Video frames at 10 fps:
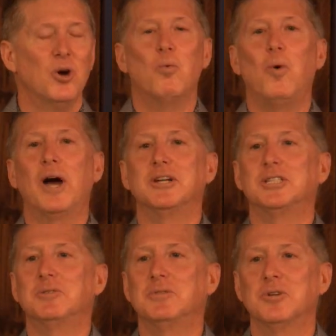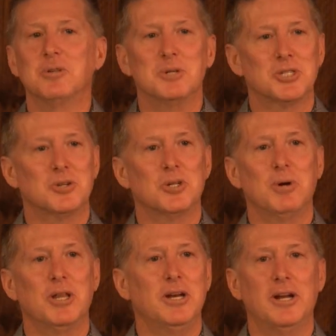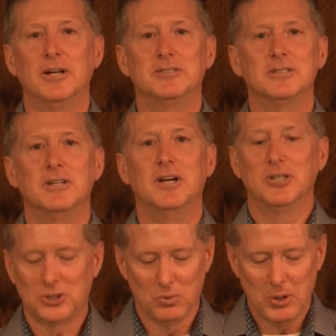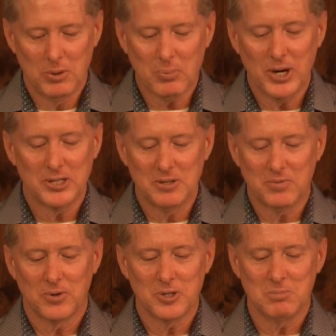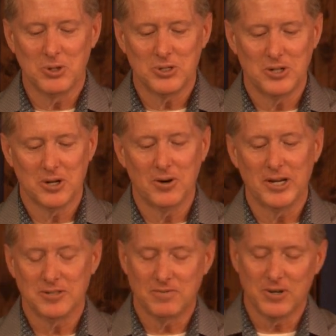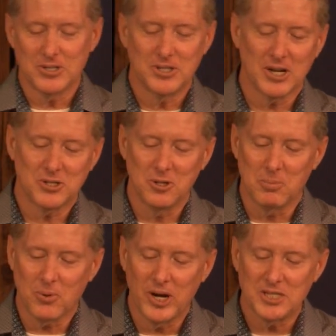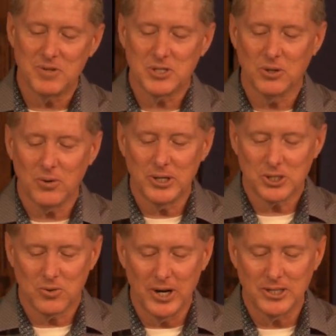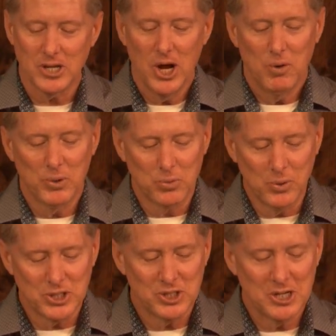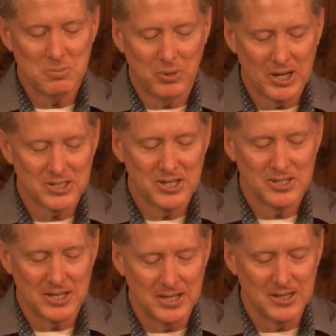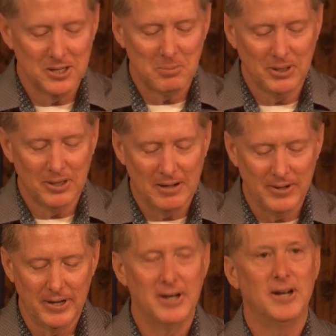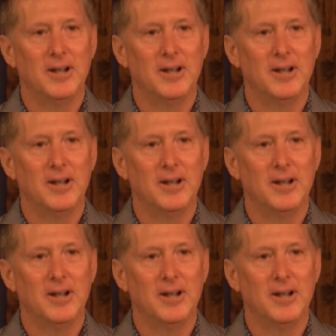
Why does he reveal the mystery the way that he does? So we would praise him for his mercy and grace. Verse 6, to the praise of his glorious grace with which he has blessed us in the beloved.